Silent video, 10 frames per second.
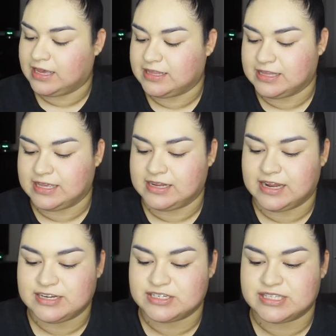and then
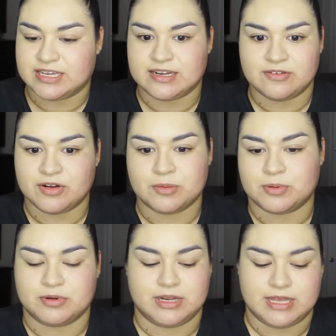I just like never
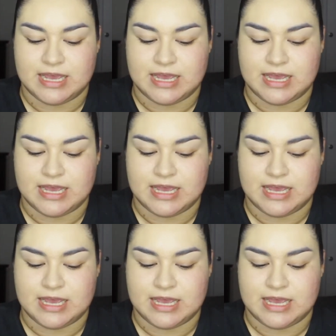uploaded it.